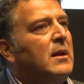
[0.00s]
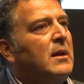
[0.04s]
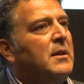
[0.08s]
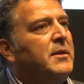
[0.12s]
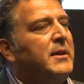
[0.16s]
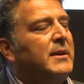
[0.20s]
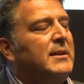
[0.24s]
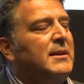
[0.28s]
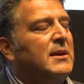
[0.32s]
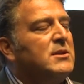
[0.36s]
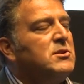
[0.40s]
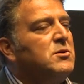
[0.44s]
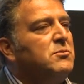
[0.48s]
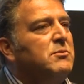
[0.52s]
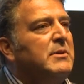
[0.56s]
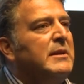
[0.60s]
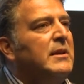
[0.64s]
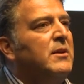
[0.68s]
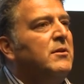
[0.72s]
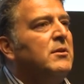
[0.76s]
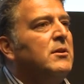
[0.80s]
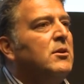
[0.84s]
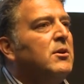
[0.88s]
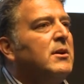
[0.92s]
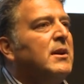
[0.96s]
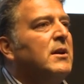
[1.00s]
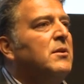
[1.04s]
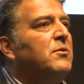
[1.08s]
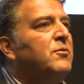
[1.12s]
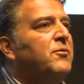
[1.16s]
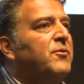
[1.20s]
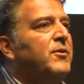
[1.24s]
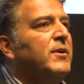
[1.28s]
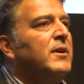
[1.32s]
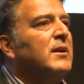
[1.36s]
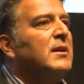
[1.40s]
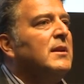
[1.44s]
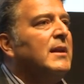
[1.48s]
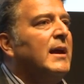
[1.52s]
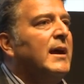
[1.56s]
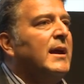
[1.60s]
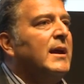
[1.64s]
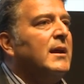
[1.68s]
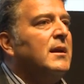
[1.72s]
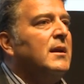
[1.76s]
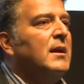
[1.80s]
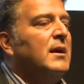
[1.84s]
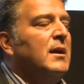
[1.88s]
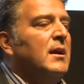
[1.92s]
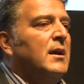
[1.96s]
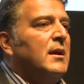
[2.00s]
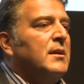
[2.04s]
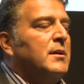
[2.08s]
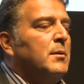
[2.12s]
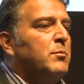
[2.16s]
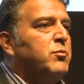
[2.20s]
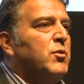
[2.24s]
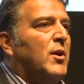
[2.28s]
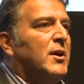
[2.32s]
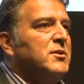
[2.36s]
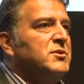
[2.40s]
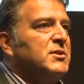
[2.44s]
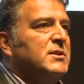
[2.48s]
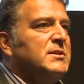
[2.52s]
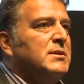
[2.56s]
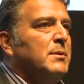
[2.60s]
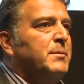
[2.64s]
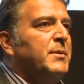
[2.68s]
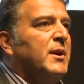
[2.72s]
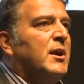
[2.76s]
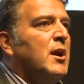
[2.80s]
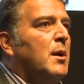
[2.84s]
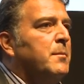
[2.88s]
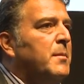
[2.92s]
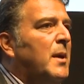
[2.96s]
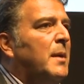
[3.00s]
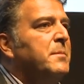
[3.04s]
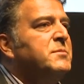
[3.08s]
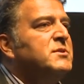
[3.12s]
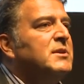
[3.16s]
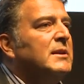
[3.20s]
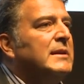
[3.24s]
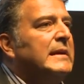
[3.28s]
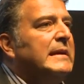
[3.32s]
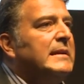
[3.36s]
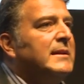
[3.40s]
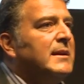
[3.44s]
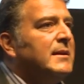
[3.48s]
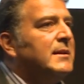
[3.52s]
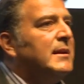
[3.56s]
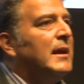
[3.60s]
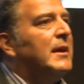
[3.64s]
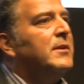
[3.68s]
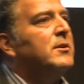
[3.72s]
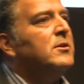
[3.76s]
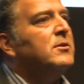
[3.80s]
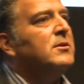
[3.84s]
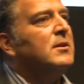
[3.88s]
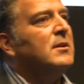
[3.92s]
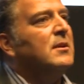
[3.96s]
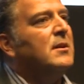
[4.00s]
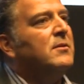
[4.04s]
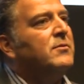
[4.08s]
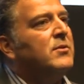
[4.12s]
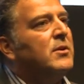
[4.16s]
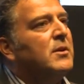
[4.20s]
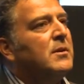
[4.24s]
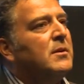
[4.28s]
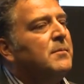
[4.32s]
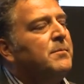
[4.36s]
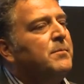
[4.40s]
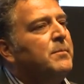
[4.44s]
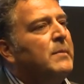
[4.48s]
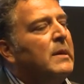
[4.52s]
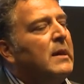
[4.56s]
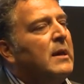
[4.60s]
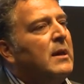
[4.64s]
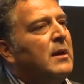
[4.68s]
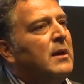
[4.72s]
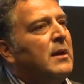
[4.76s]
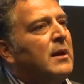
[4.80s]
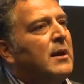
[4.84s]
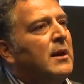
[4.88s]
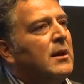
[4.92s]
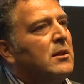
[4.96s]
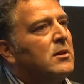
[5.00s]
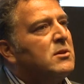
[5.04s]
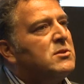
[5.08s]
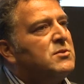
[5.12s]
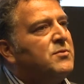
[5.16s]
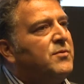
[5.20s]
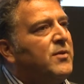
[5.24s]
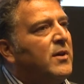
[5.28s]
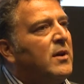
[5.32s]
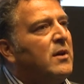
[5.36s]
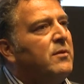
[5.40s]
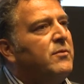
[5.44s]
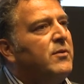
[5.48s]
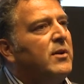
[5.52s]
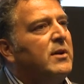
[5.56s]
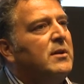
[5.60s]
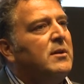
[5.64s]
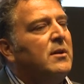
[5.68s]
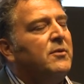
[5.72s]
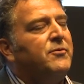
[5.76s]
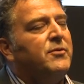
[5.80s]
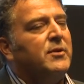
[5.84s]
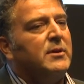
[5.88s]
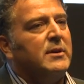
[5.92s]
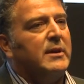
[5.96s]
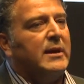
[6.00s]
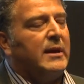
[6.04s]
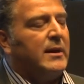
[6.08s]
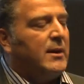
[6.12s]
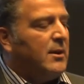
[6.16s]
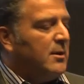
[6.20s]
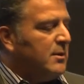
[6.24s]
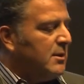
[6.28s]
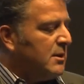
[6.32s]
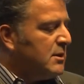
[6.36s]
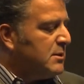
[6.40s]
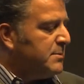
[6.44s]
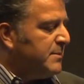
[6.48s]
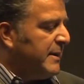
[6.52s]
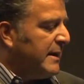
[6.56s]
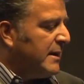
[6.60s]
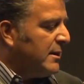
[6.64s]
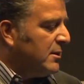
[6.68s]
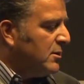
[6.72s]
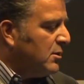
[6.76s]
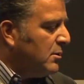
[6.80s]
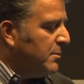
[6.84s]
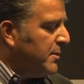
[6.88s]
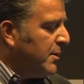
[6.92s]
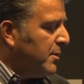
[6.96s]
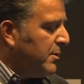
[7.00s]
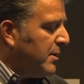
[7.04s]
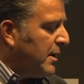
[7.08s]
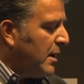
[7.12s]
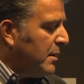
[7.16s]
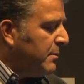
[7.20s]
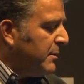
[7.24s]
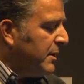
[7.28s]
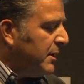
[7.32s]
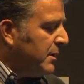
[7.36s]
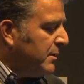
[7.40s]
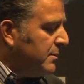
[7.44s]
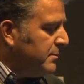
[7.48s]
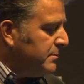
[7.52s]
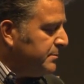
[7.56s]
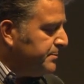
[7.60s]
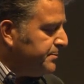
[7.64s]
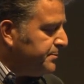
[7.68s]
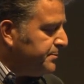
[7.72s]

that doesn't really look and feel like the projects that become obsolete the day they're delivered. It looks very, very differently, and I'll explain a little bit what I mean.